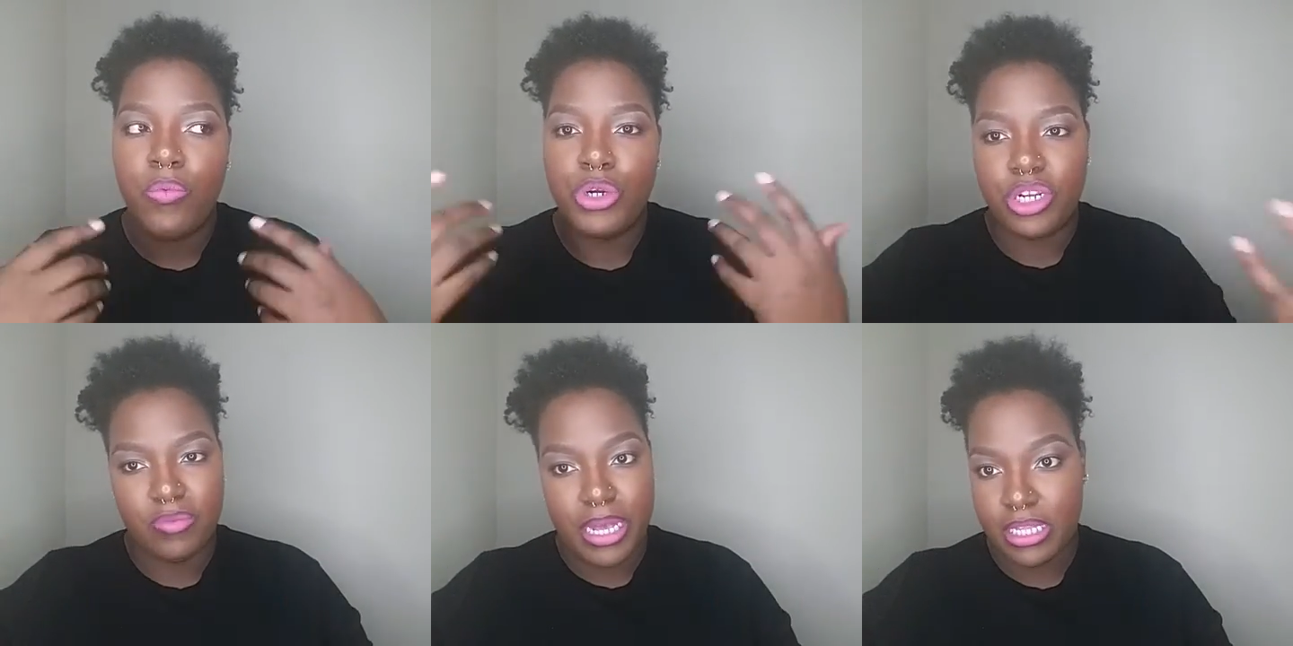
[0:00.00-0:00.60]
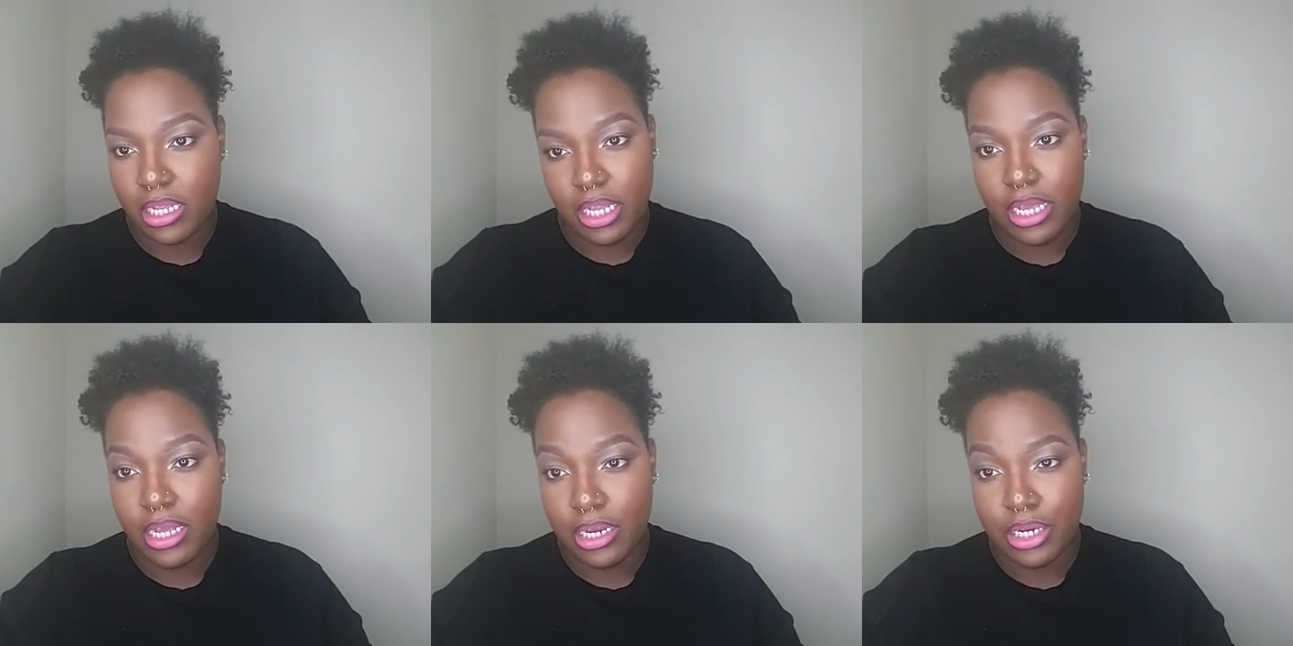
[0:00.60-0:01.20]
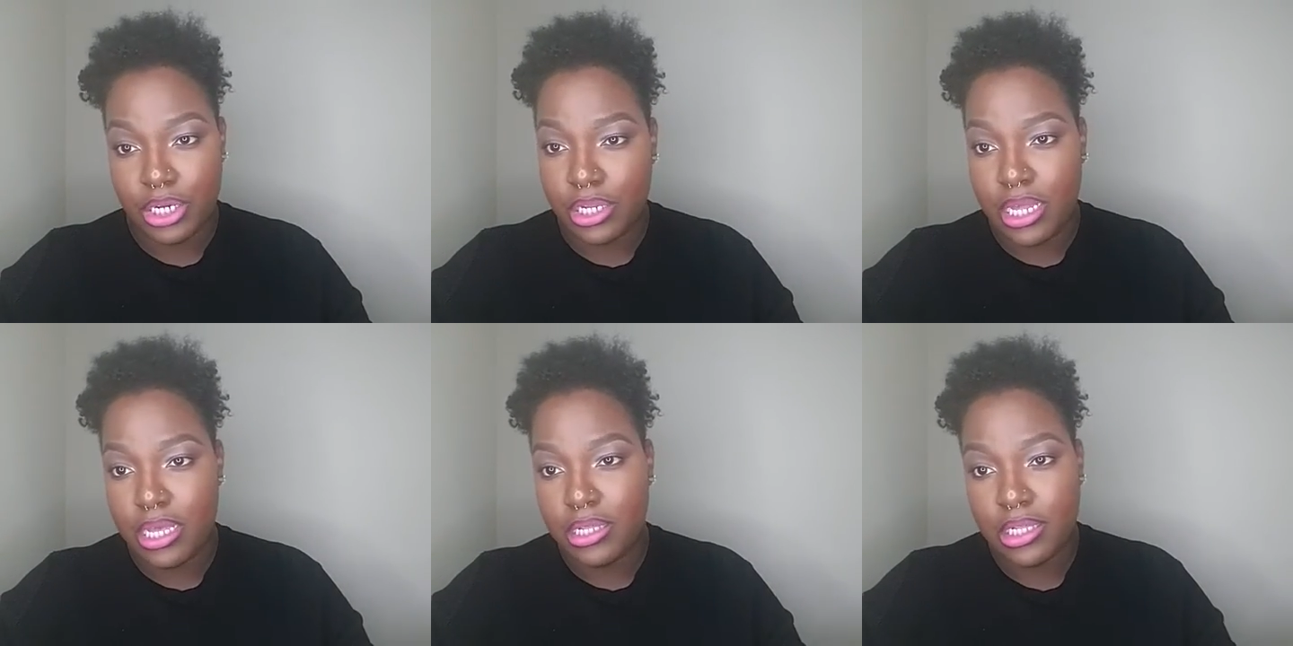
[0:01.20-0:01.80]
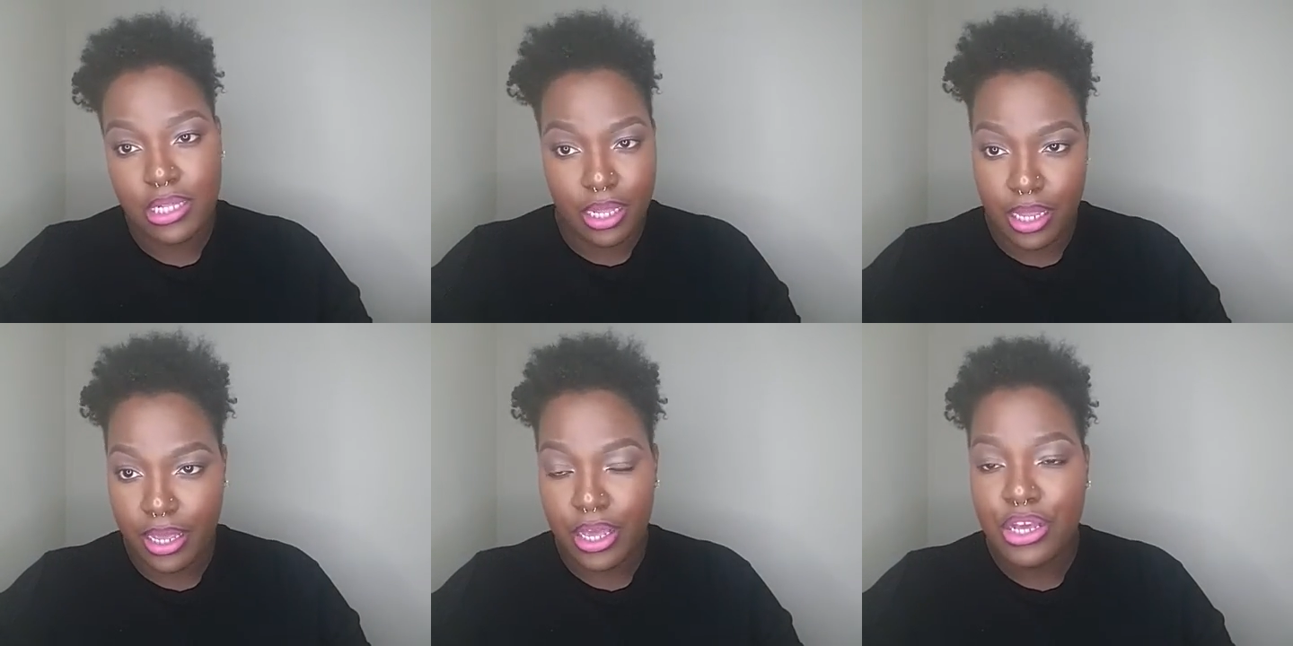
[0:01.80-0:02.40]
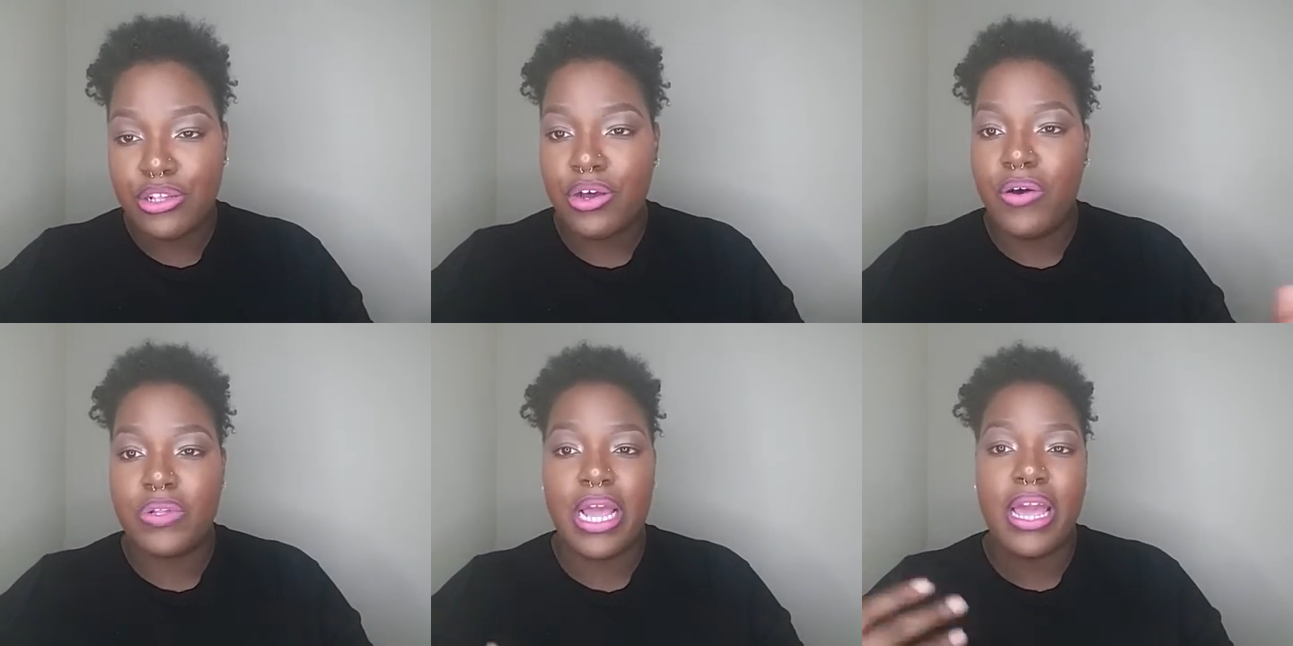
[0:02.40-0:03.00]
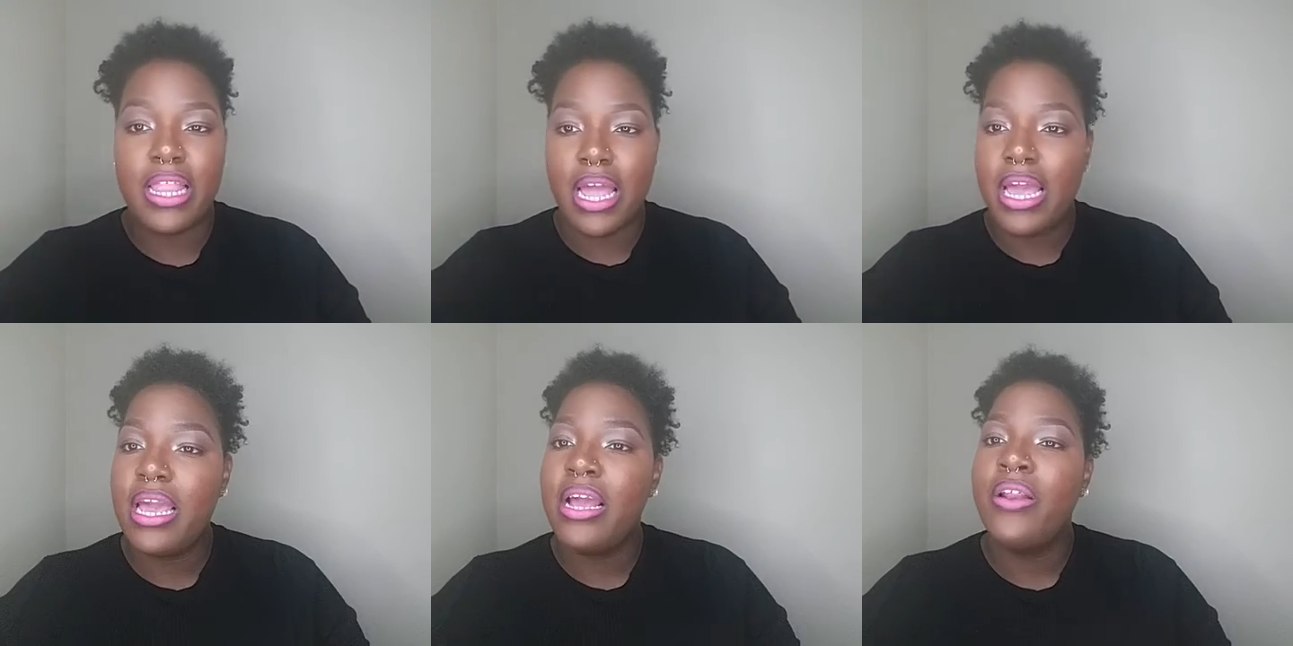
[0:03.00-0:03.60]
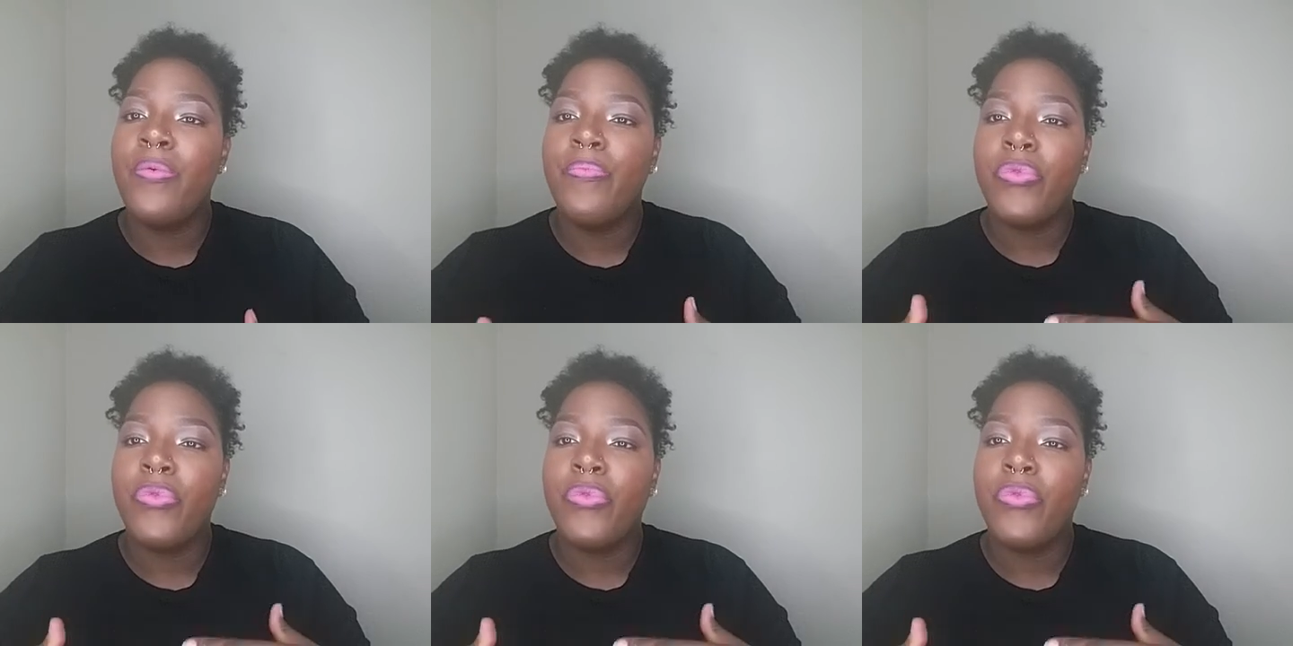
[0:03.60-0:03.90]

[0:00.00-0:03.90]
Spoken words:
which is basically initially selling. So I was like, at the end,